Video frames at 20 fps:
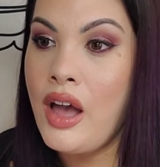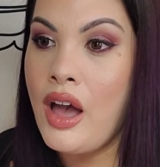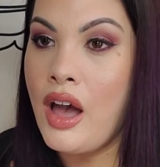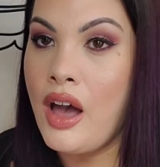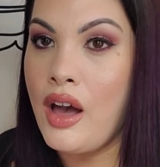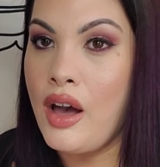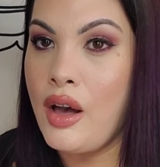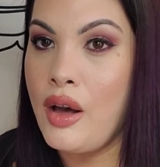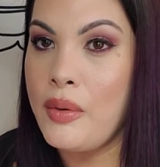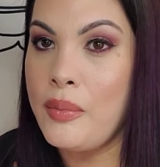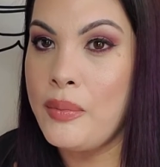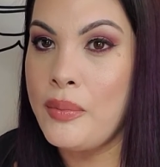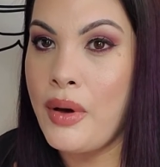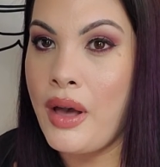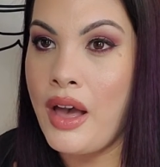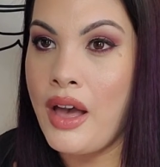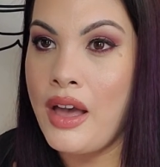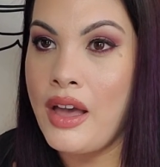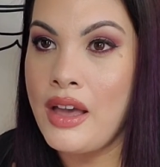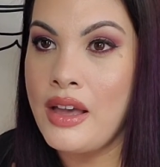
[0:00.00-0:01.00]

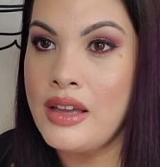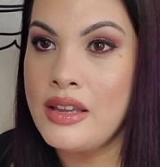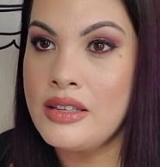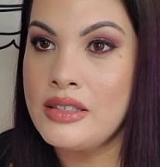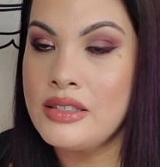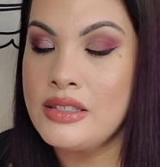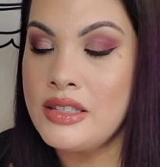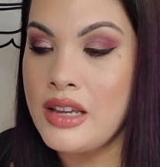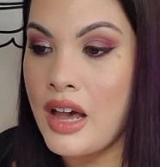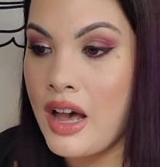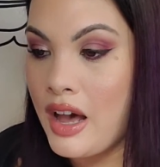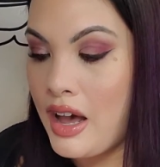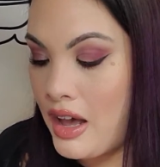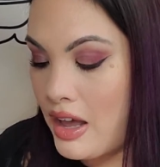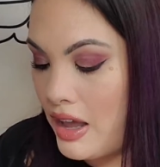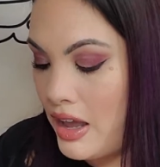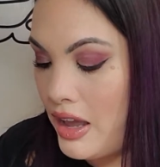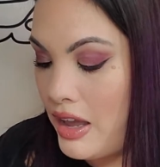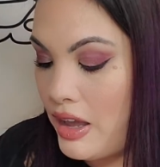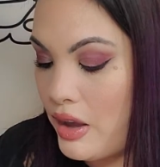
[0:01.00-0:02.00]
And
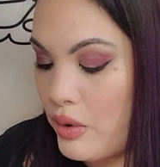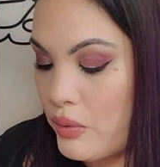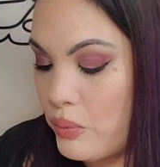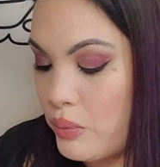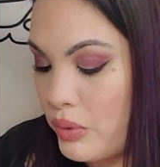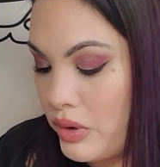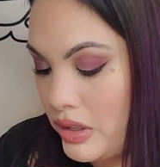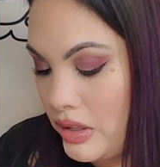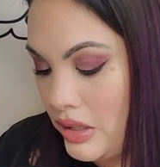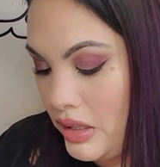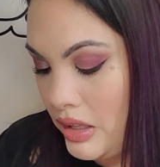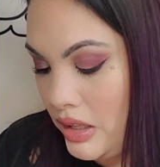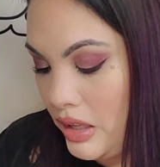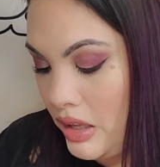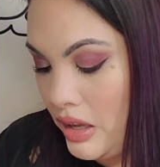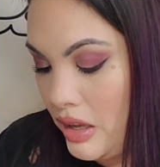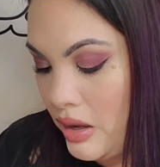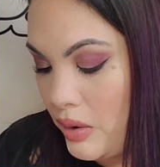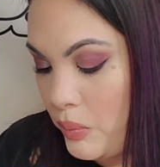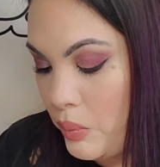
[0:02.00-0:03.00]
I
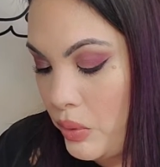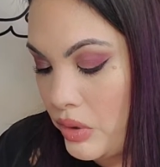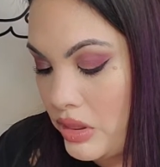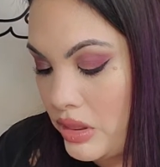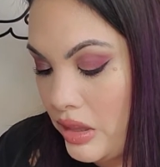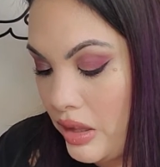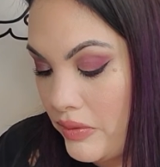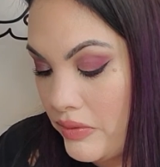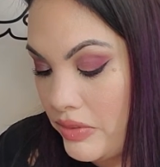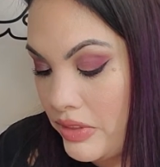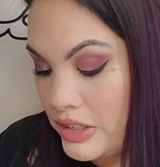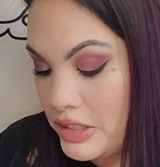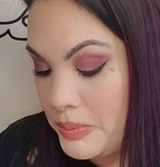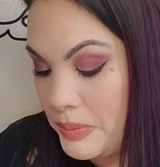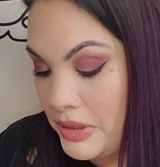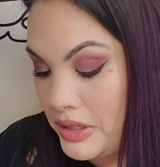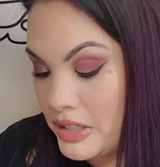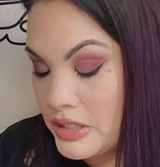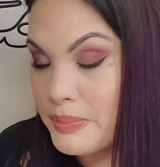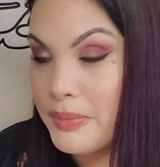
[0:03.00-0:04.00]
really would love this
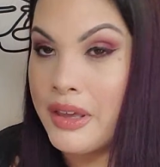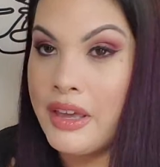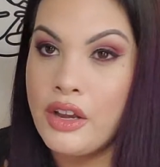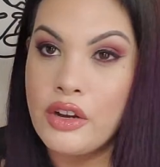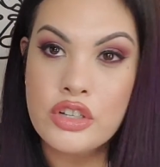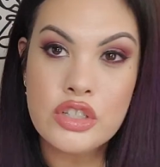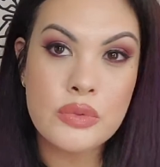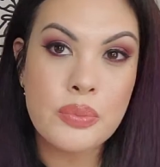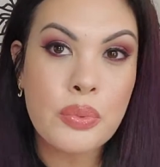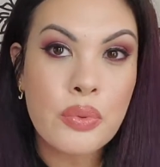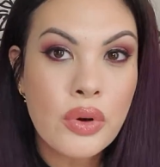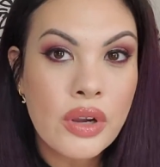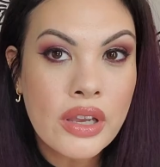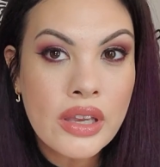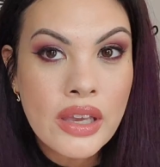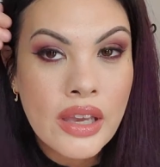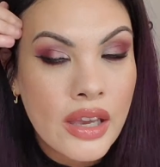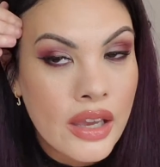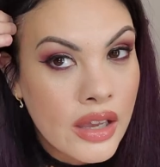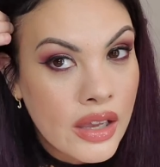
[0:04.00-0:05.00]
because my hair is
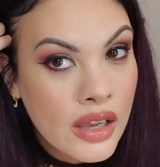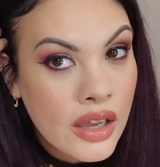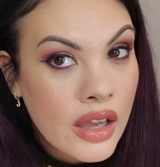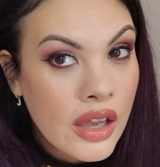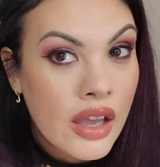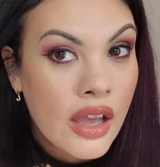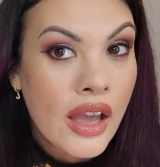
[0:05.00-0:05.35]
breaking,